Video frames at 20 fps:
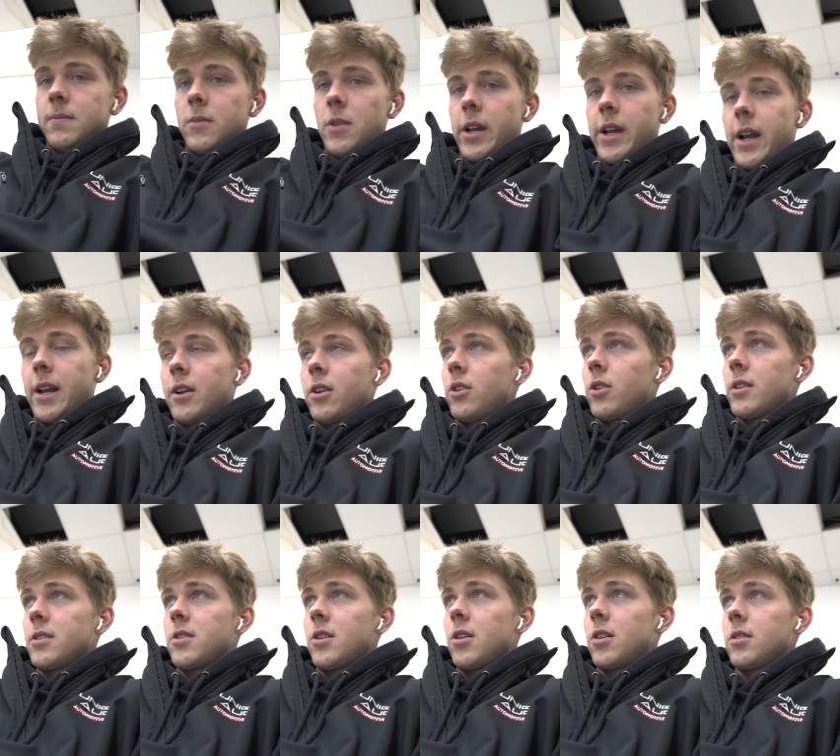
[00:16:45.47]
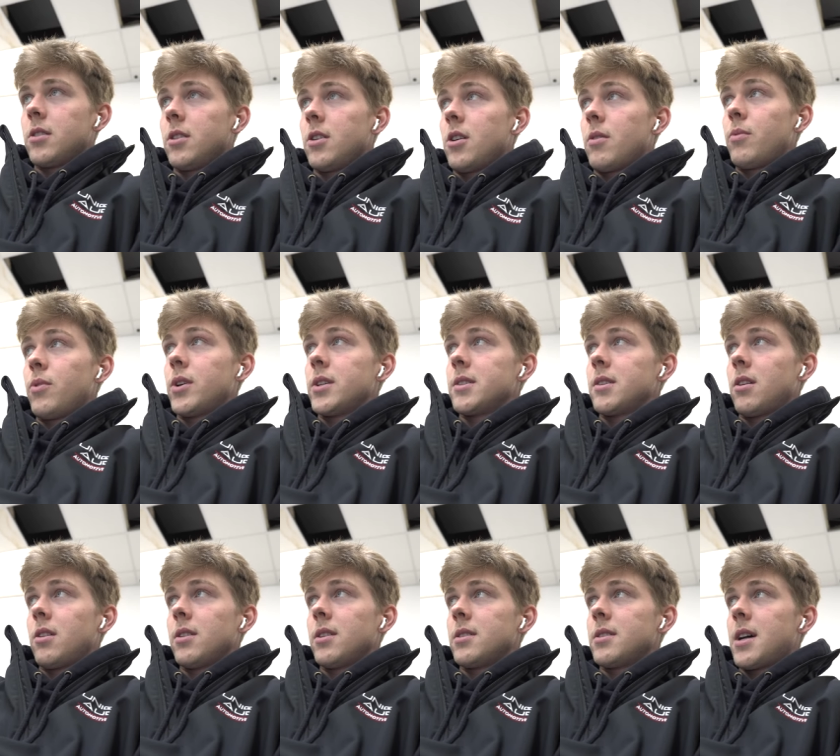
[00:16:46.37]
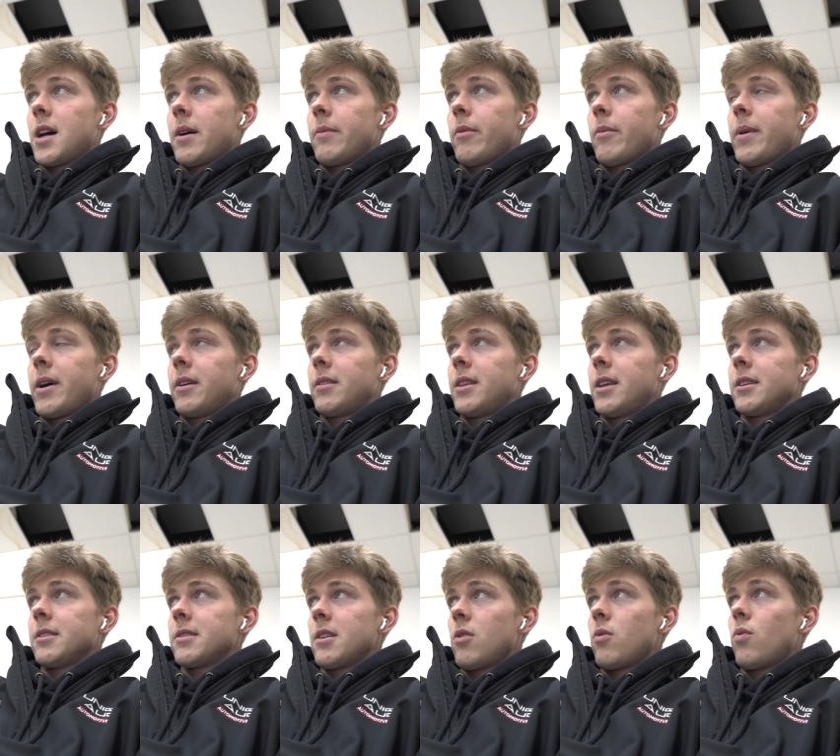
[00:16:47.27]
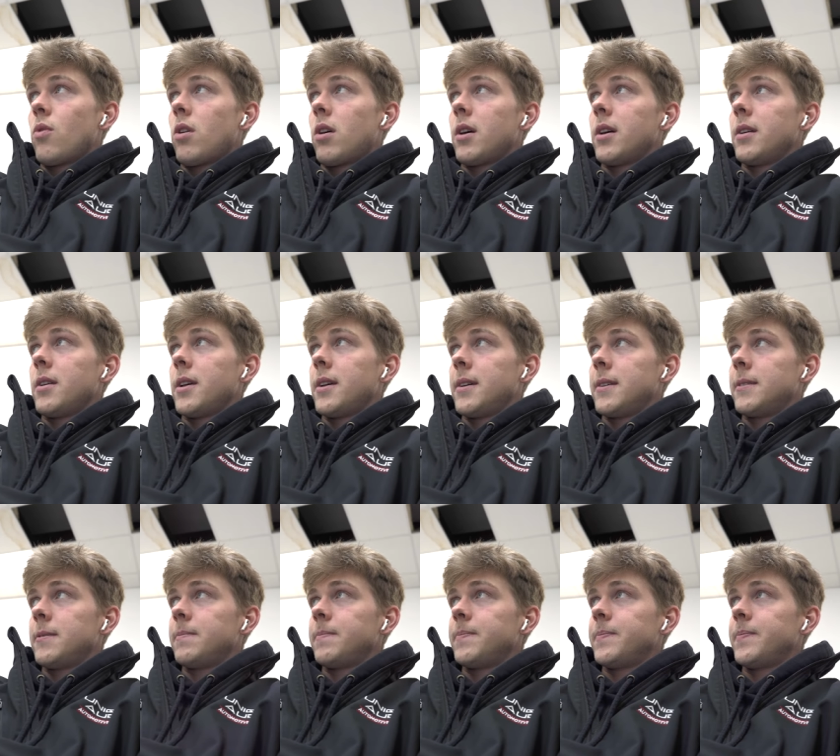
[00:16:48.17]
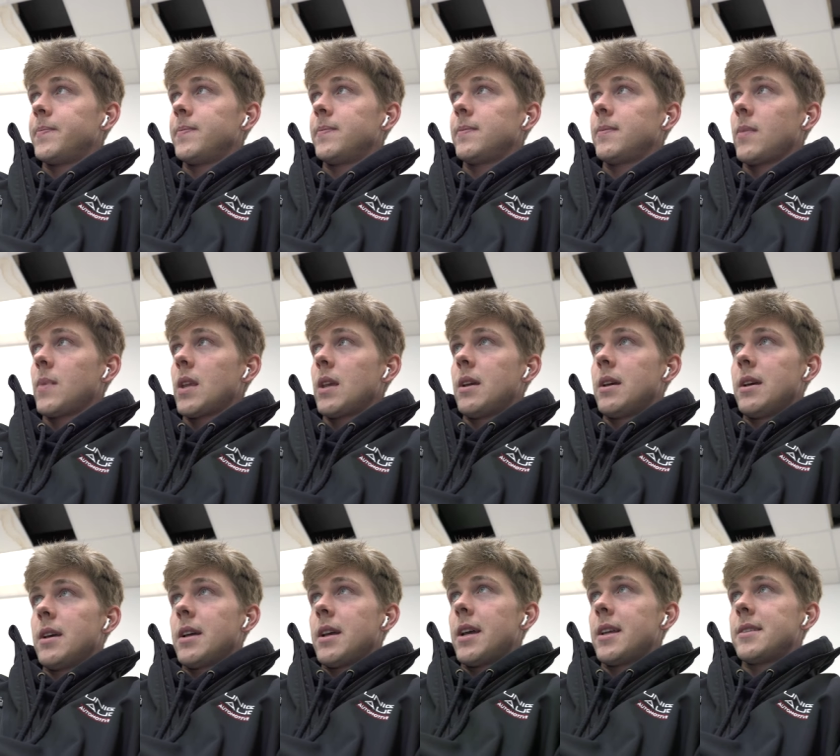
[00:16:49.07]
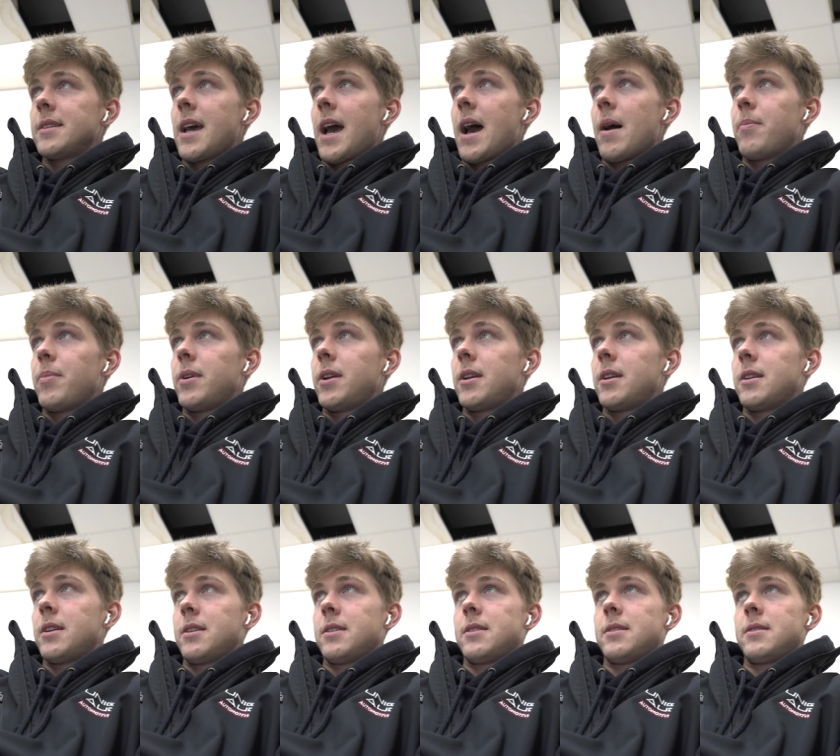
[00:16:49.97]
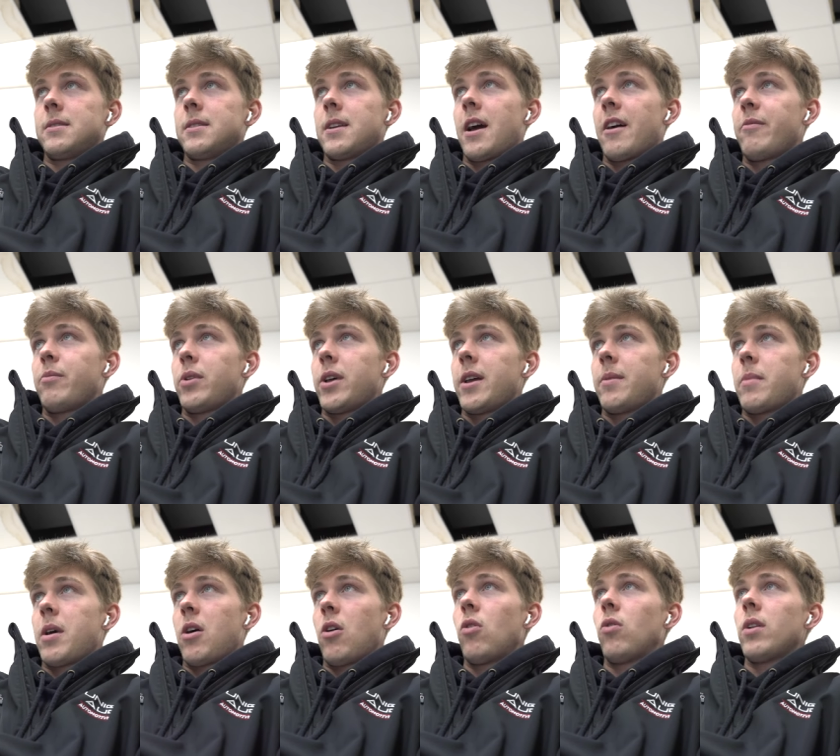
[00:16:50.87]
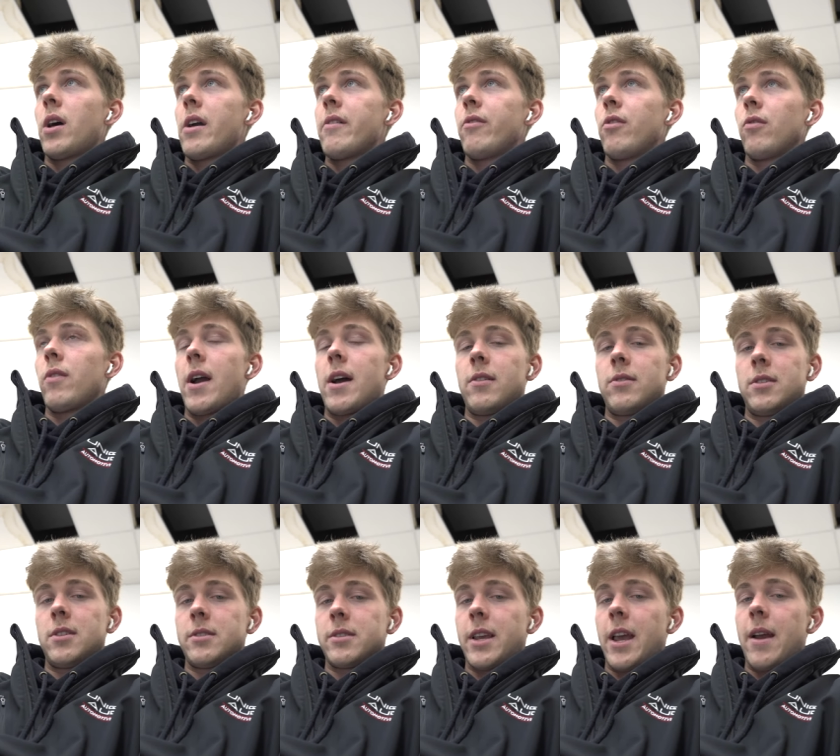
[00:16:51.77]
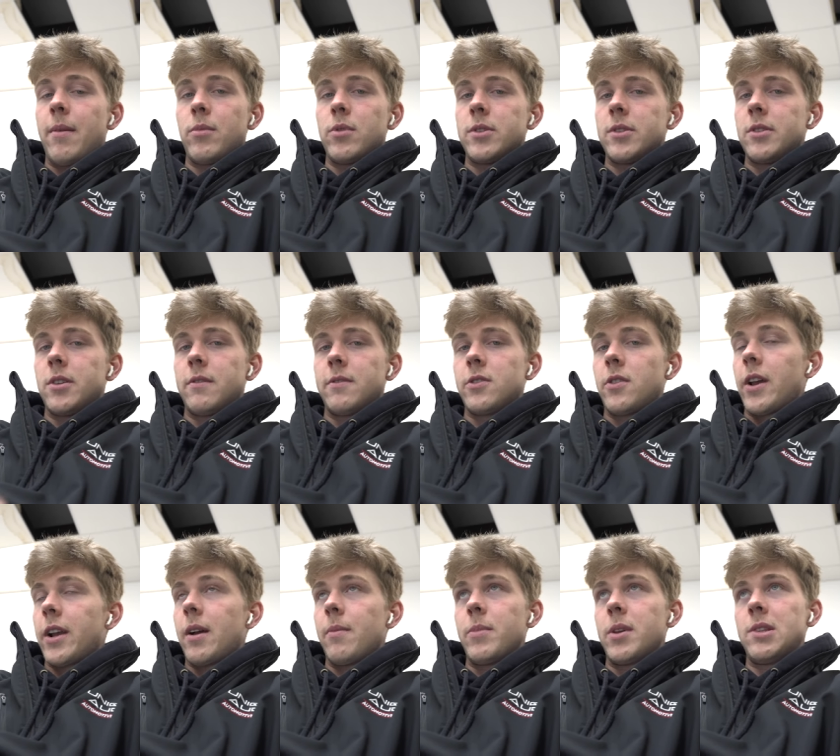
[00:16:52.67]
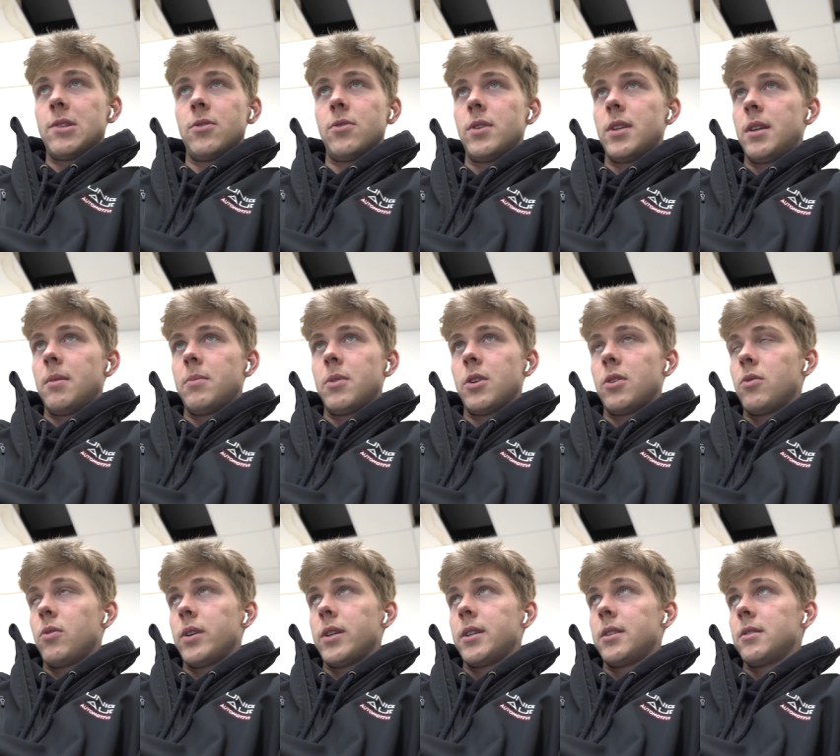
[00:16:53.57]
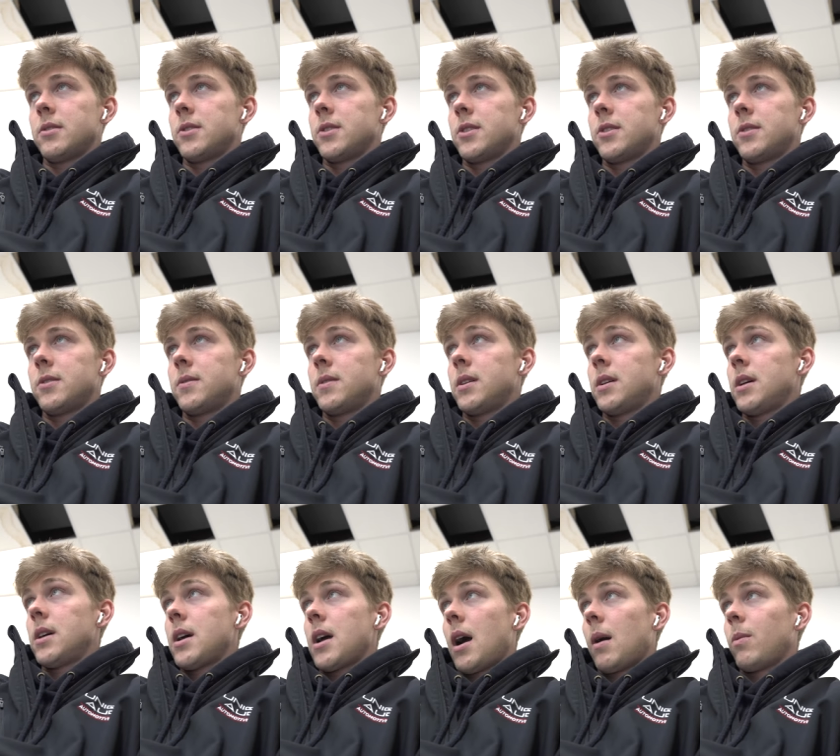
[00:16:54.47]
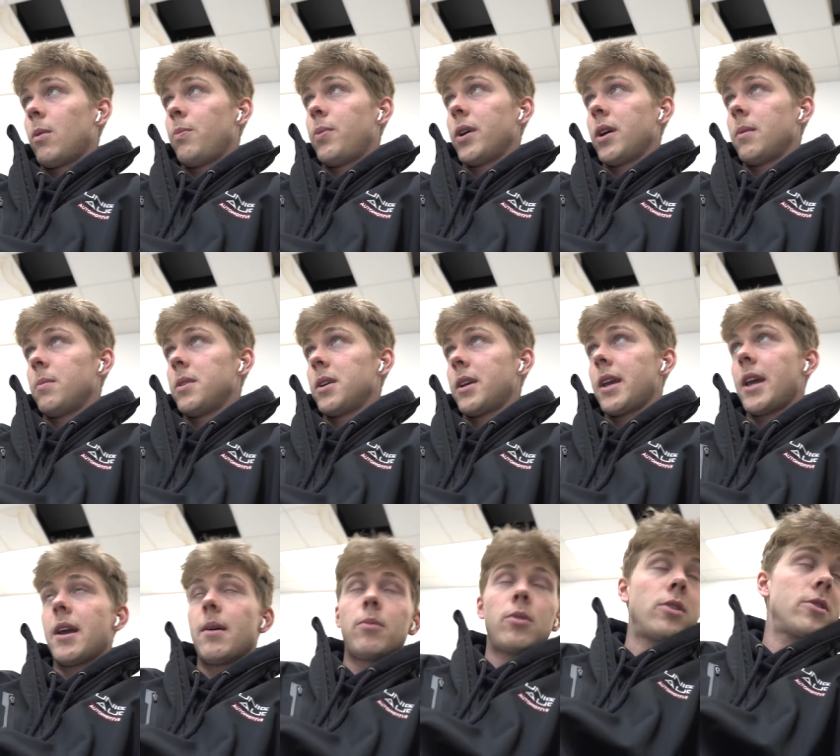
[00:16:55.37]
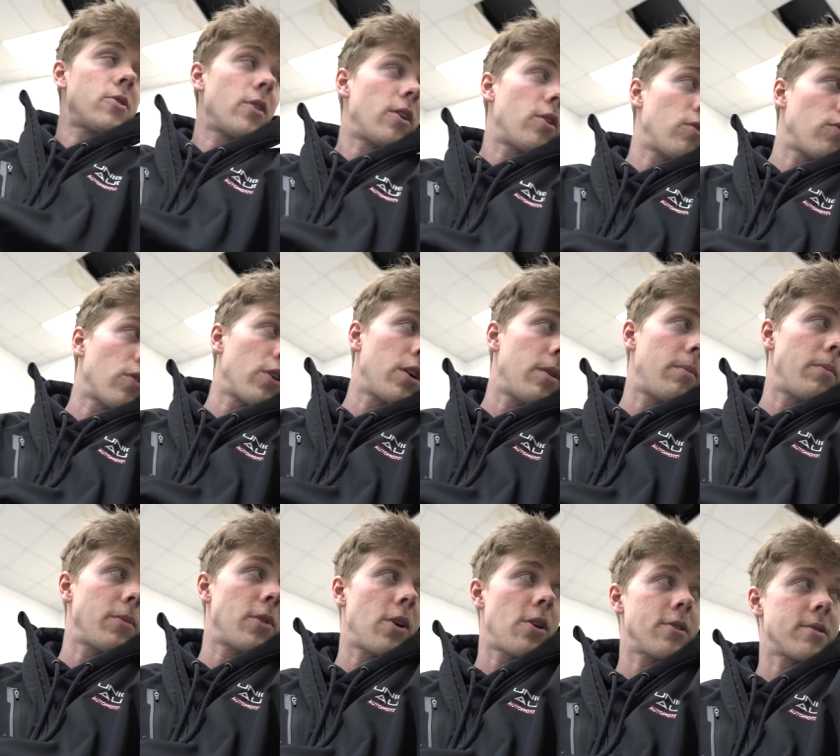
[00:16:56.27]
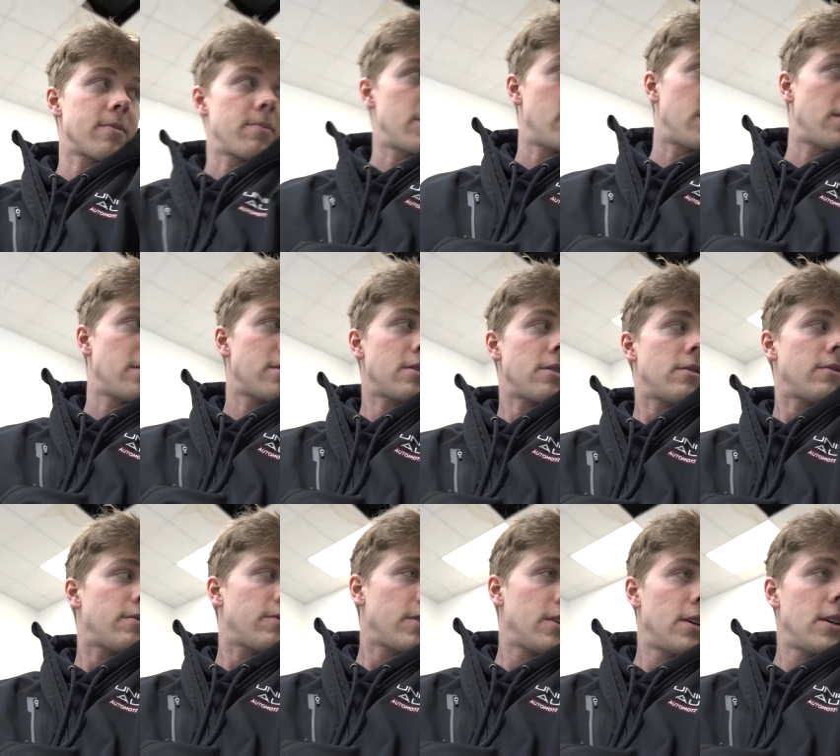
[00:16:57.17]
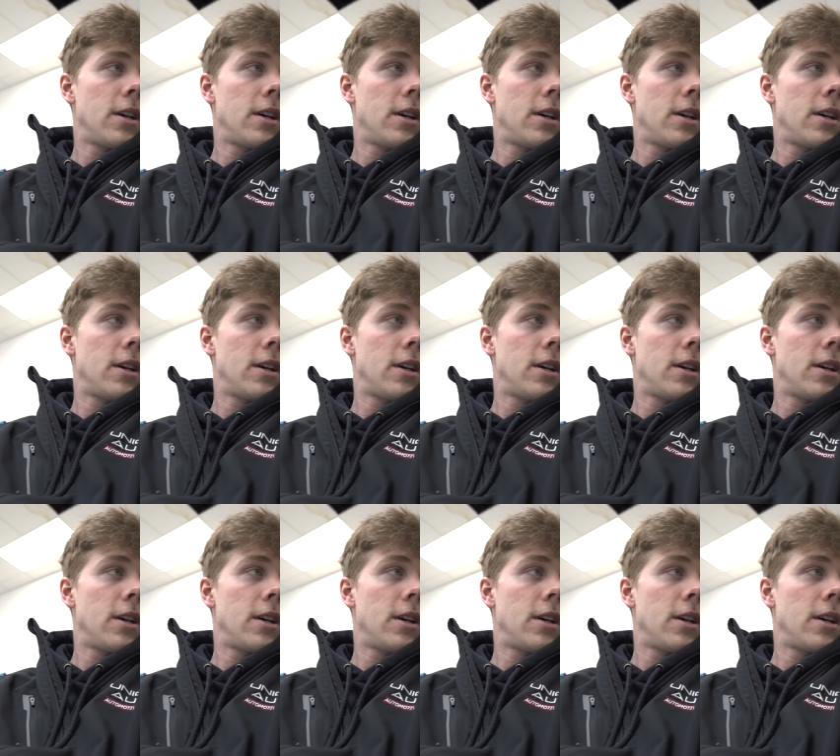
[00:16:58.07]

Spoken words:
Like, I know I talk to y'all boys all the time about things I want, and it's happening, and I planned my whole life around this camera stuff, so, like, I'm in too deep to quit, so I'm gonna pick up the camera so I don't run up y'all's minutes of